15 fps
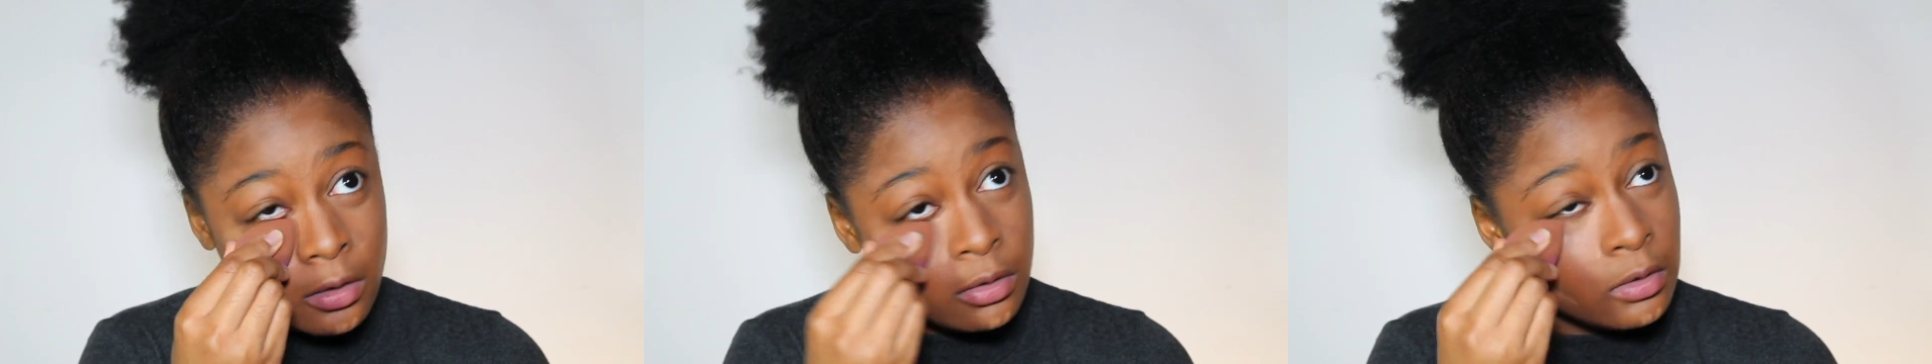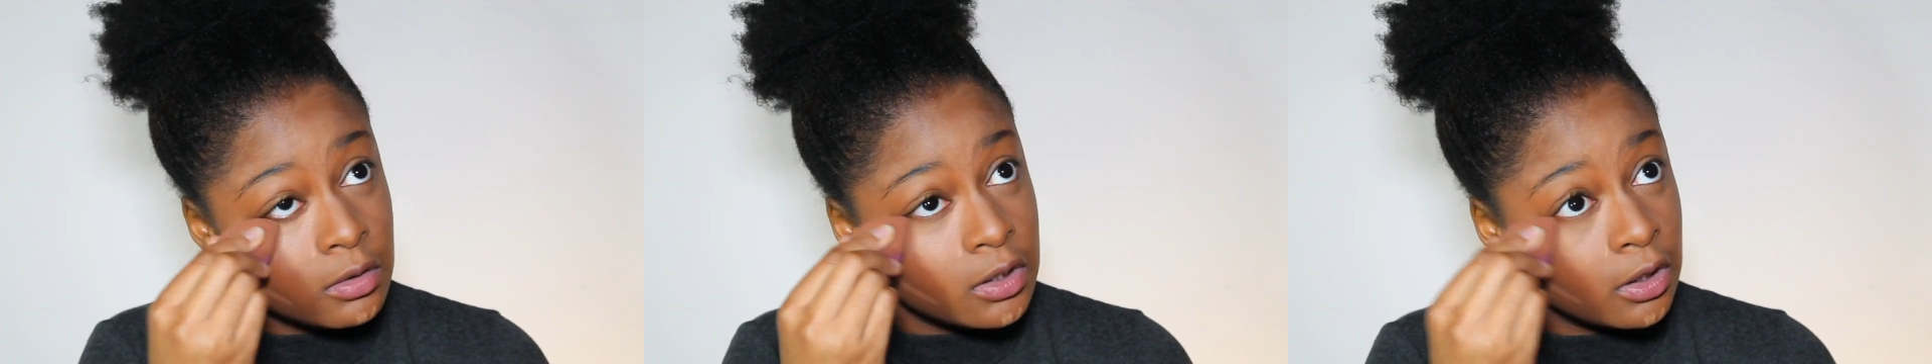
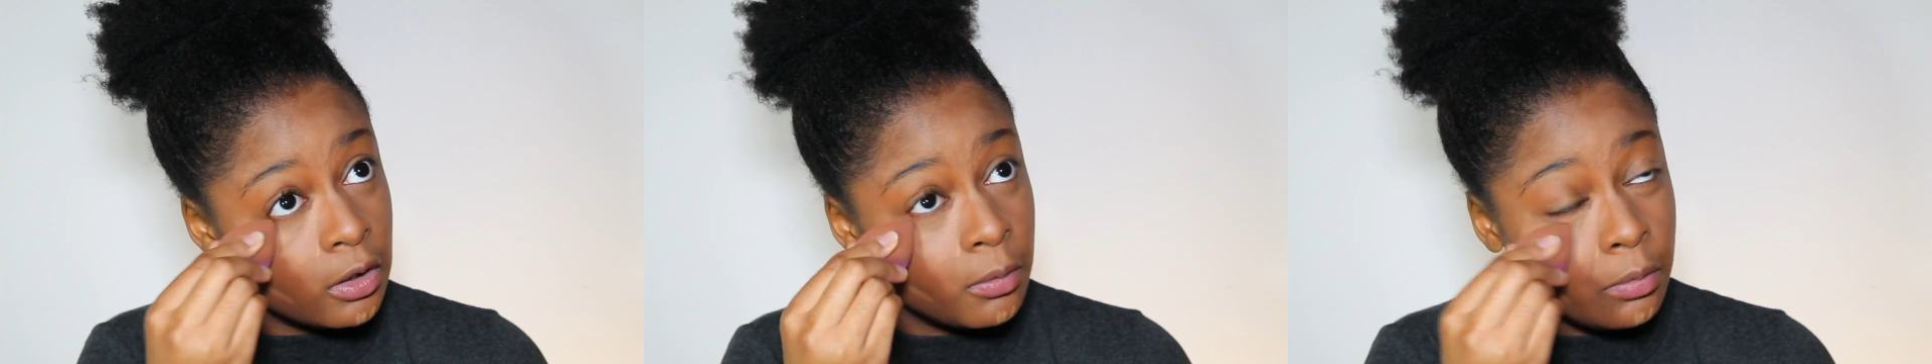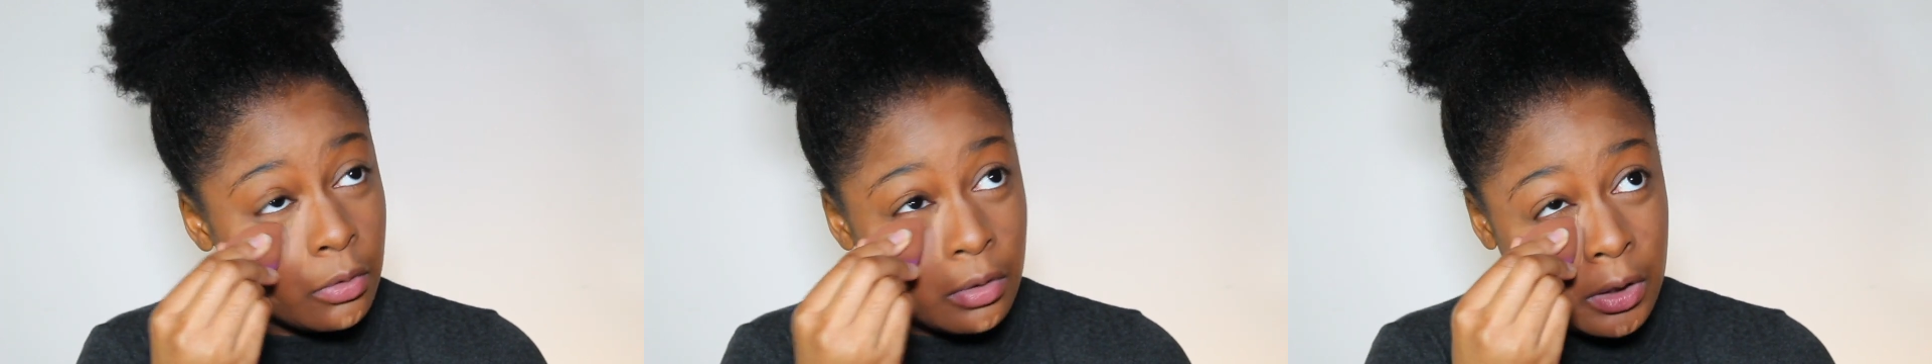
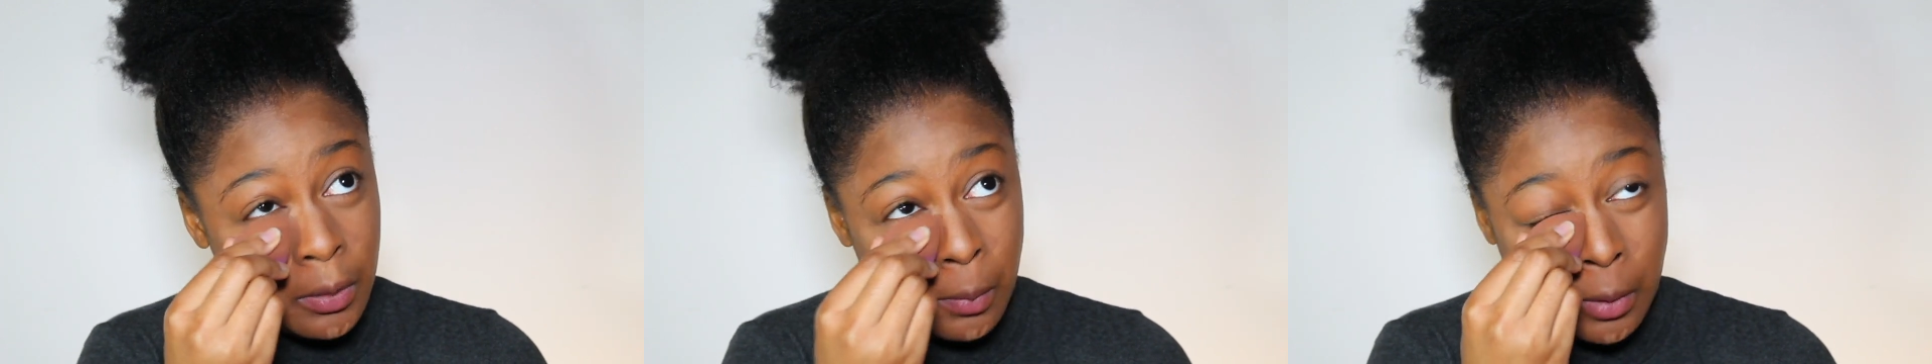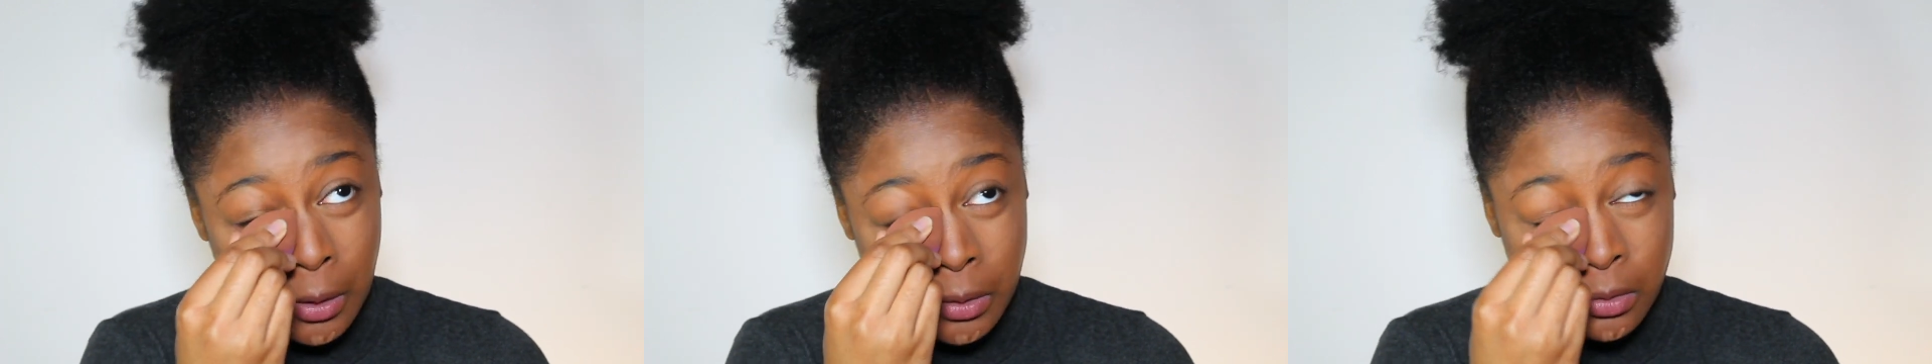using a beauty
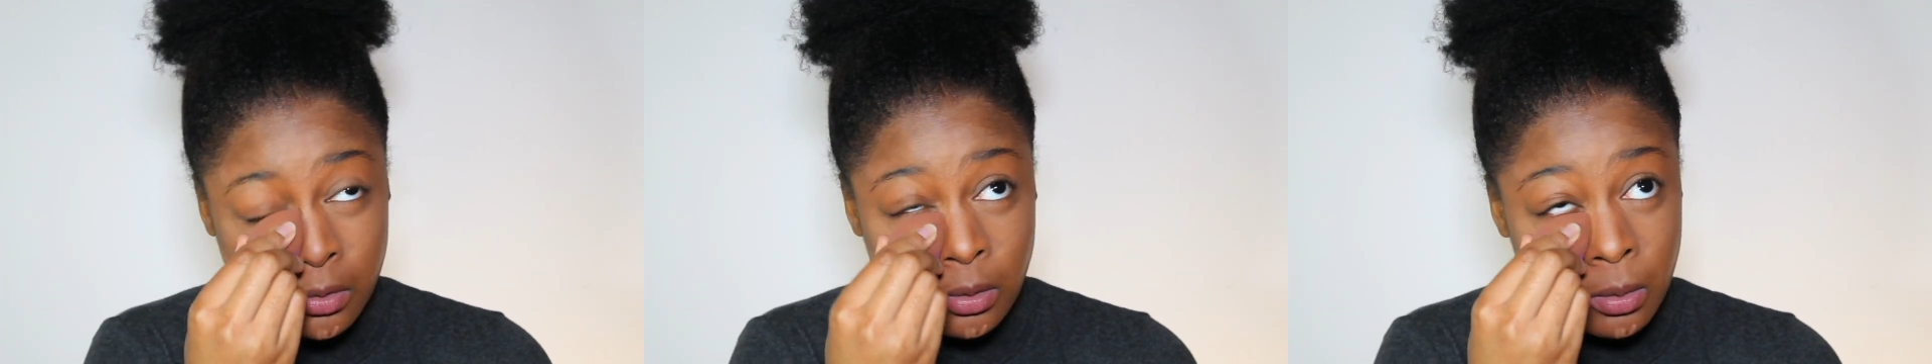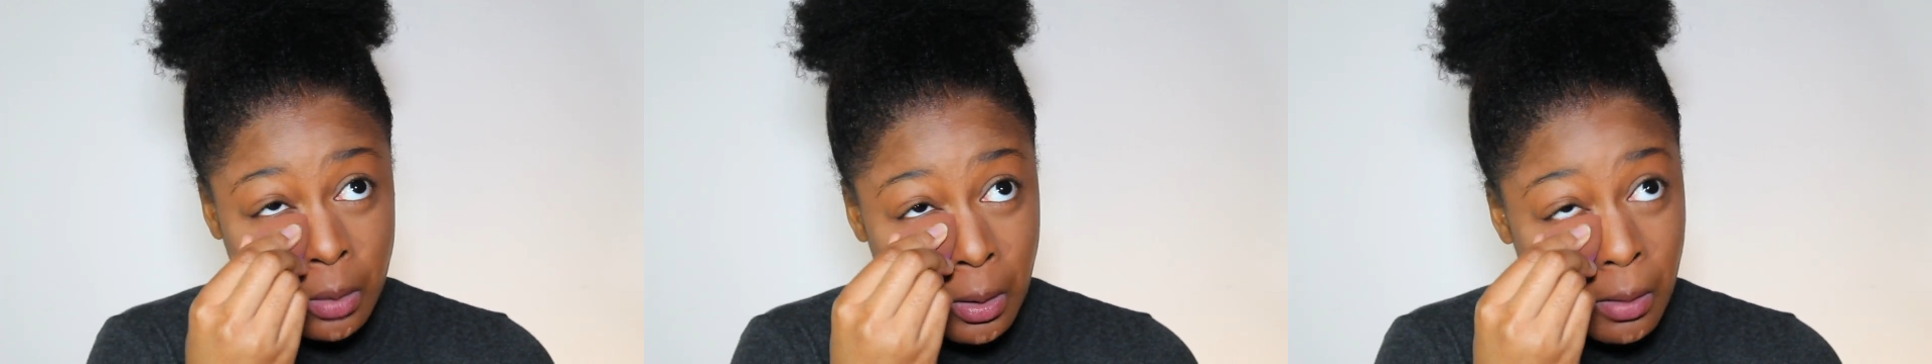
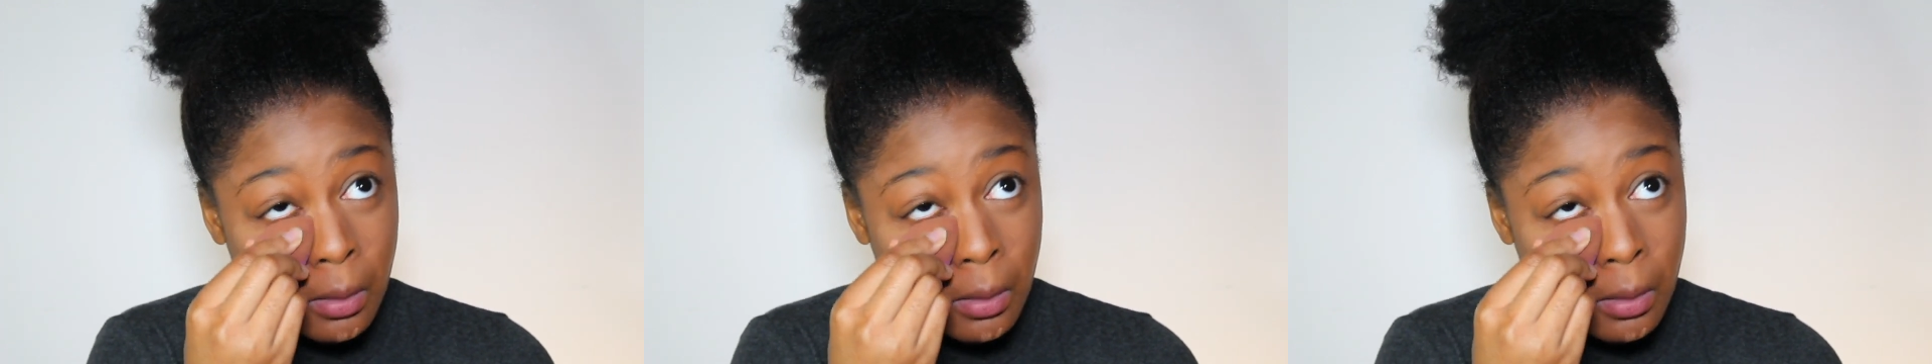blender.